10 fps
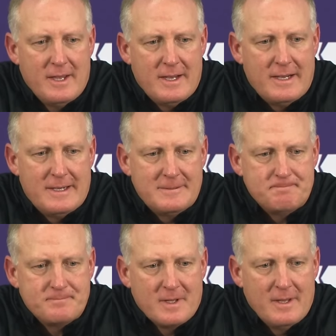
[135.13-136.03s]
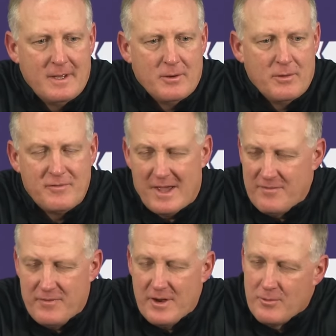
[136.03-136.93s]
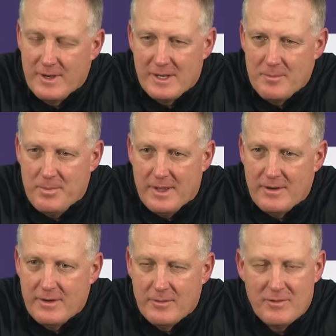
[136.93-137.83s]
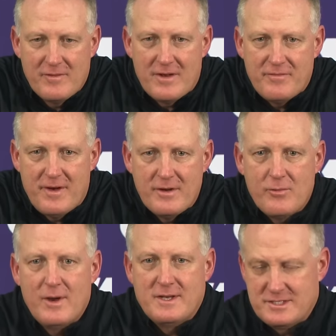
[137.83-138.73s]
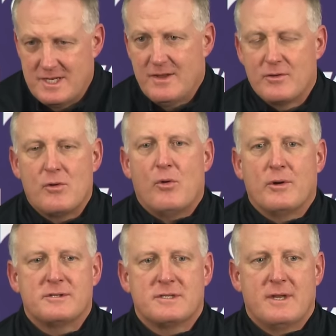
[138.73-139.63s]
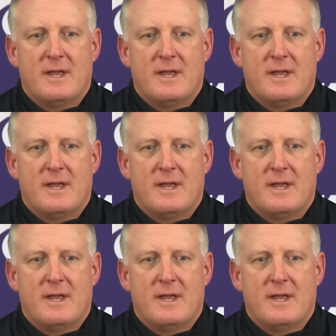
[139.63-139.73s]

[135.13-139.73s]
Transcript: Um, we've got to find a way to get better, and we've got to find a way to stay the course.